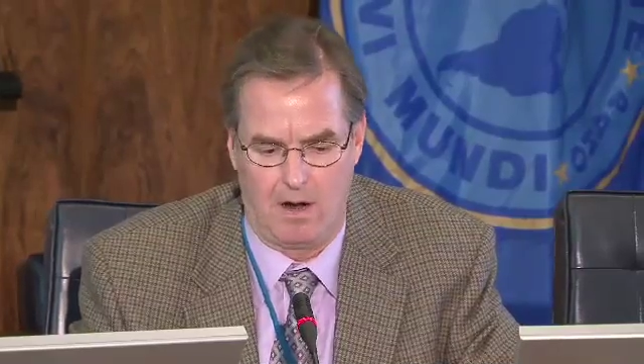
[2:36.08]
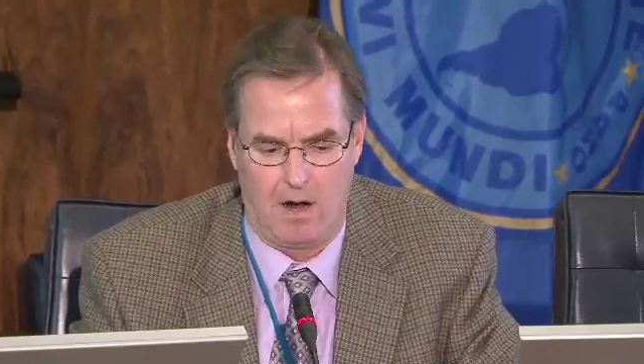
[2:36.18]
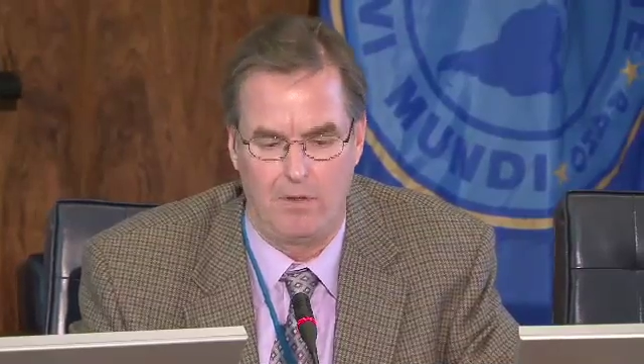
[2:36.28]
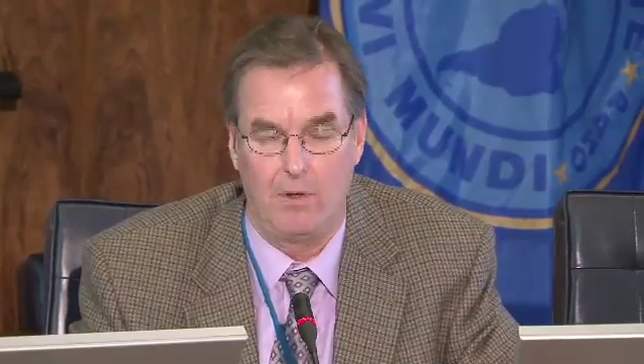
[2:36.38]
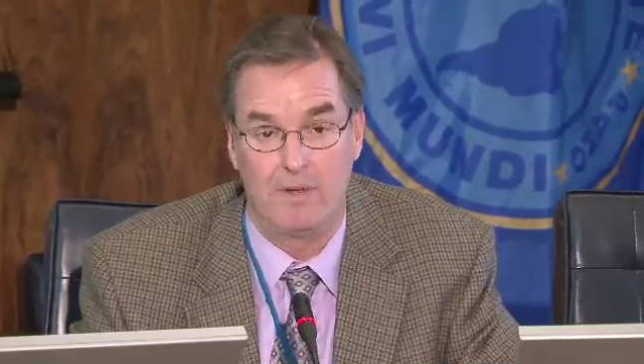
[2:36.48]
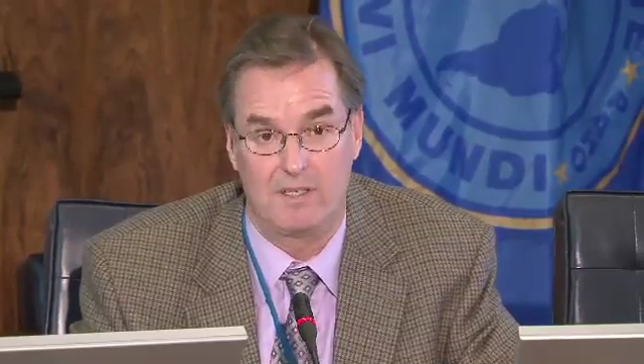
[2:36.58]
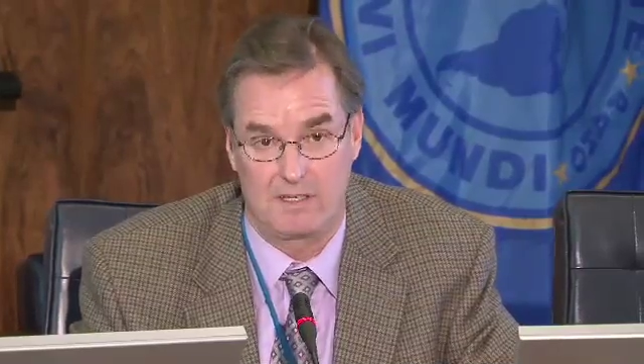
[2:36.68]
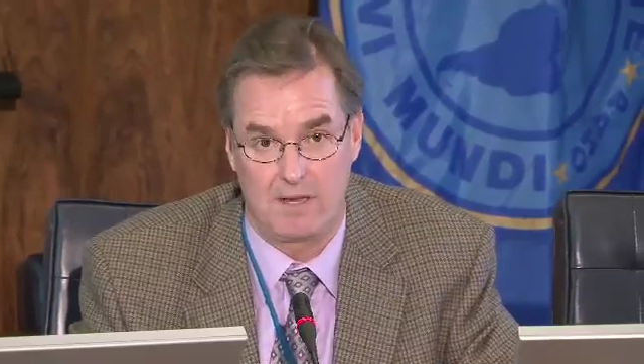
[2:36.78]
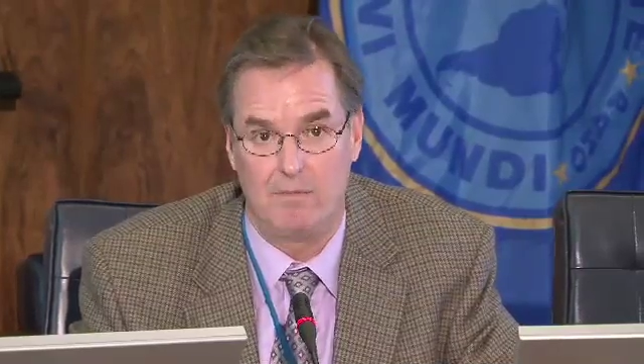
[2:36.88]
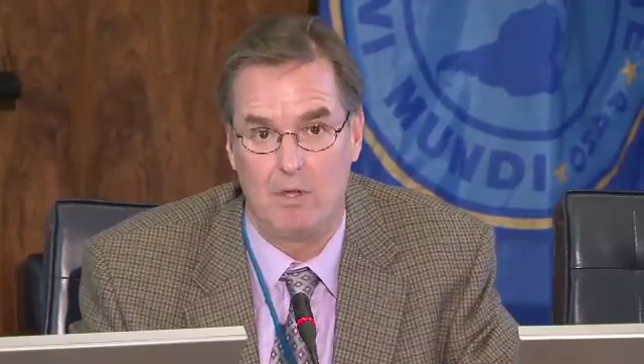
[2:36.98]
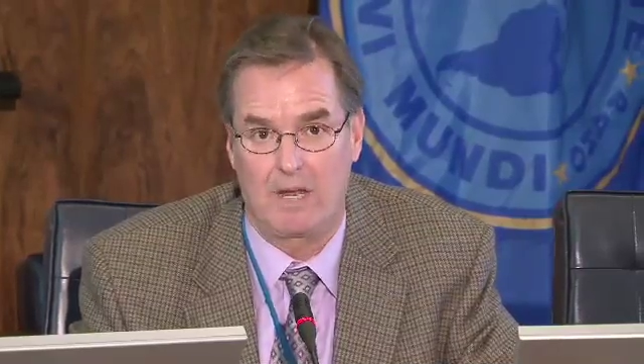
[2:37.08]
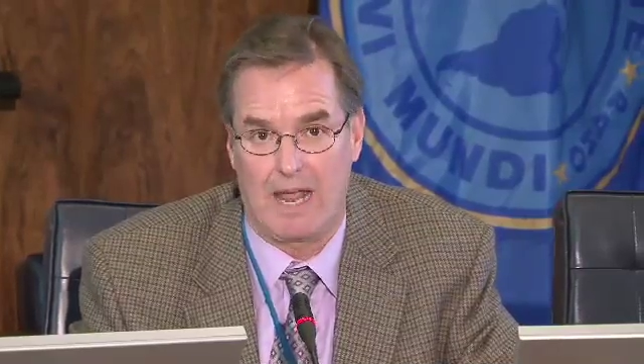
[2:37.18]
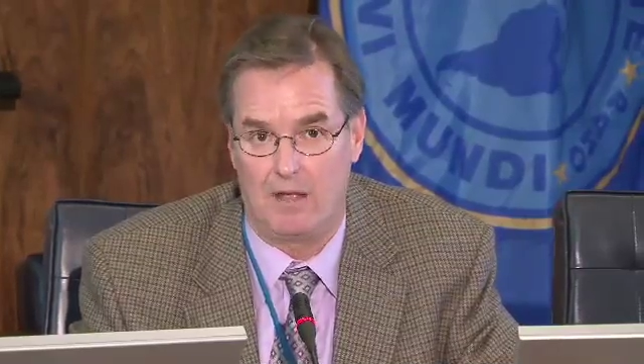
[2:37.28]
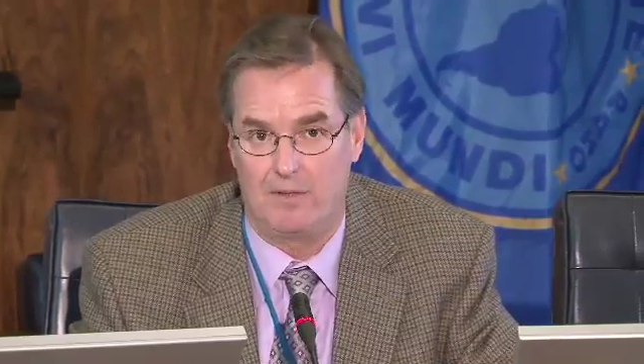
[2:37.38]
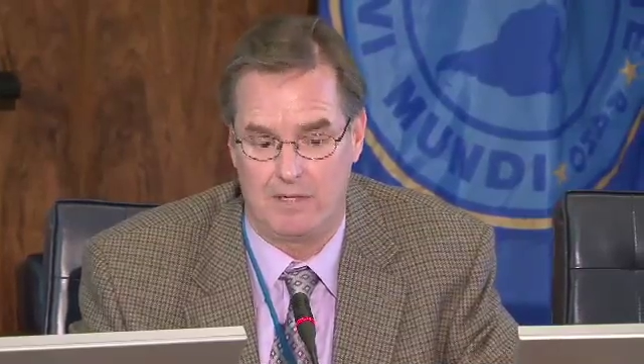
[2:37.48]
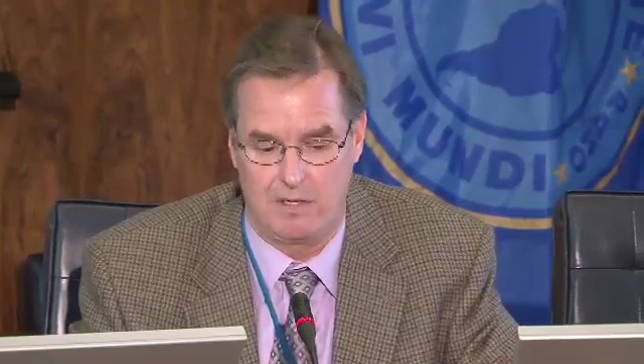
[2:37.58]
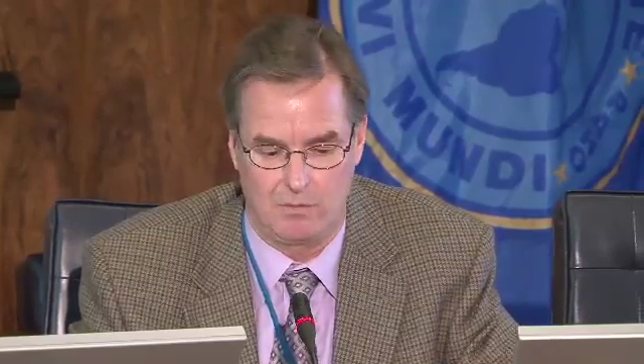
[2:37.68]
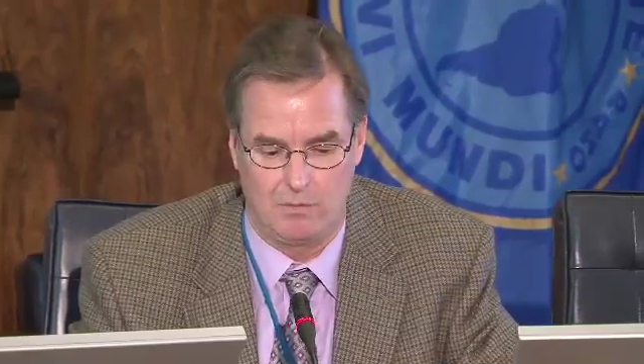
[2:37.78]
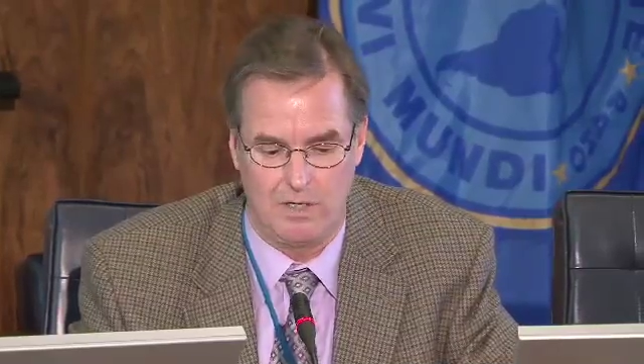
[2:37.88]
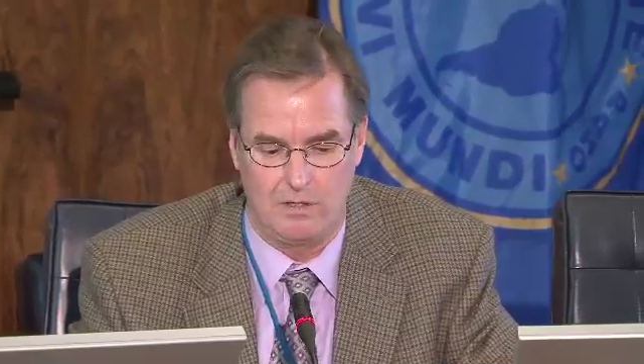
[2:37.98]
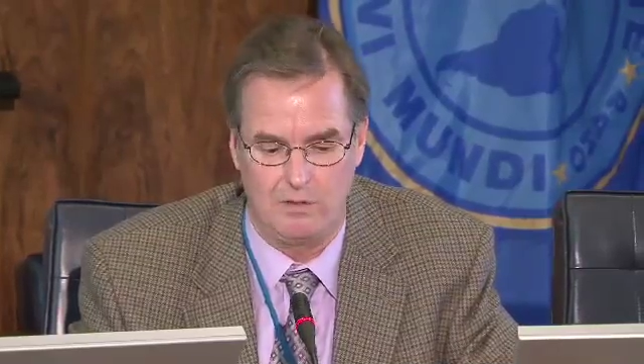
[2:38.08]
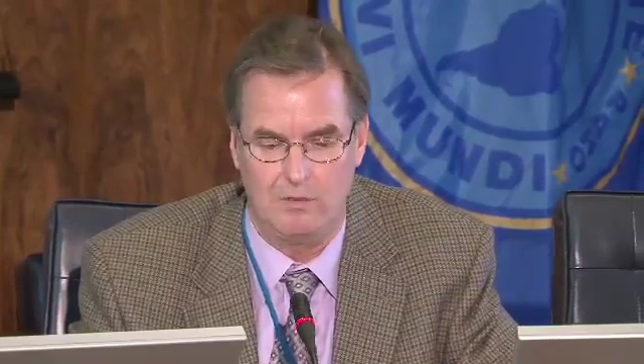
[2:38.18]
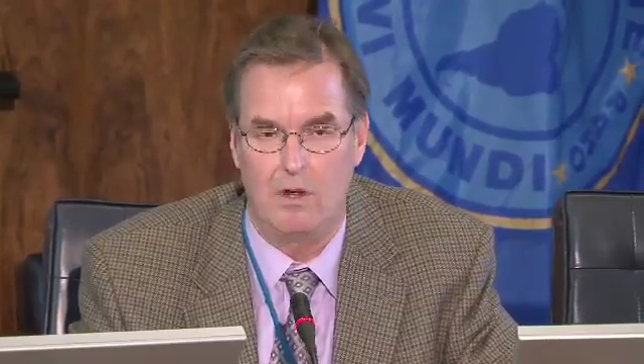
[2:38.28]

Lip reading: Although in some localities, we do